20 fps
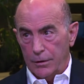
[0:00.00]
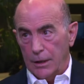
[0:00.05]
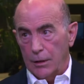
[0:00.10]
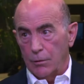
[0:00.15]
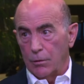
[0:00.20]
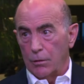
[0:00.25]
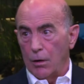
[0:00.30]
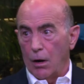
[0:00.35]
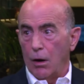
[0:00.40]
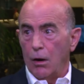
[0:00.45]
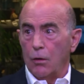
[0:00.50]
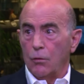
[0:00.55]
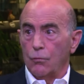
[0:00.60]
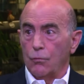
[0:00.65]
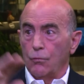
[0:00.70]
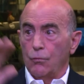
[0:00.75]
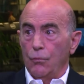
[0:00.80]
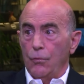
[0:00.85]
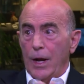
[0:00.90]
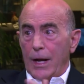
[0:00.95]
They were
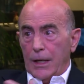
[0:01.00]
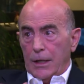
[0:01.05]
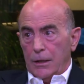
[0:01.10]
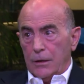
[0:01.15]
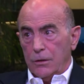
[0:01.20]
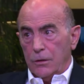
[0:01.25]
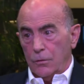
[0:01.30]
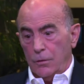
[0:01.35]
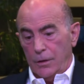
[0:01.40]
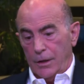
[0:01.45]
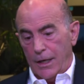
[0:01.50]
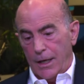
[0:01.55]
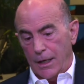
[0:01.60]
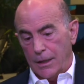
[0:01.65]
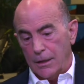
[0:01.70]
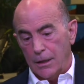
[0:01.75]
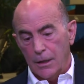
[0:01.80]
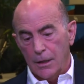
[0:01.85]
already yeah. doing that.